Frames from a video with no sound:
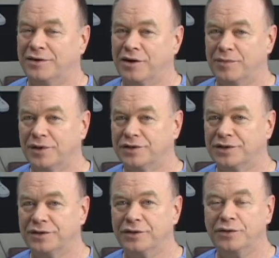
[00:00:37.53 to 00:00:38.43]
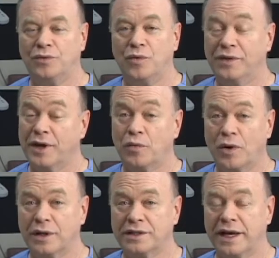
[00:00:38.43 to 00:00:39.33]
Number two, when they
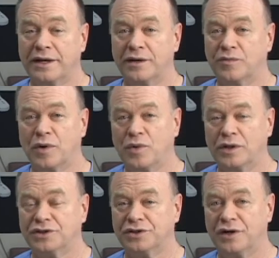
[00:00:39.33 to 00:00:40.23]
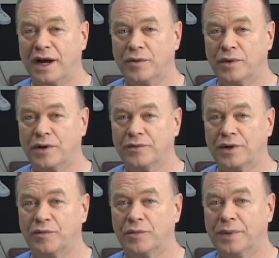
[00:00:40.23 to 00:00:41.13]
were taking them, we weren't sure how well
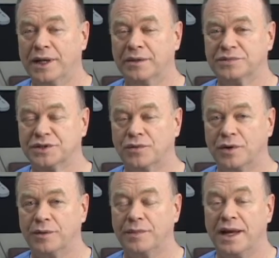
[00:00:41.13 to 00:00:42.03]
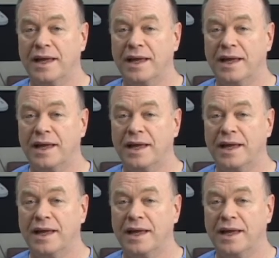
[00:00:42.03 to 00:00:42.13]
they were being absorbed.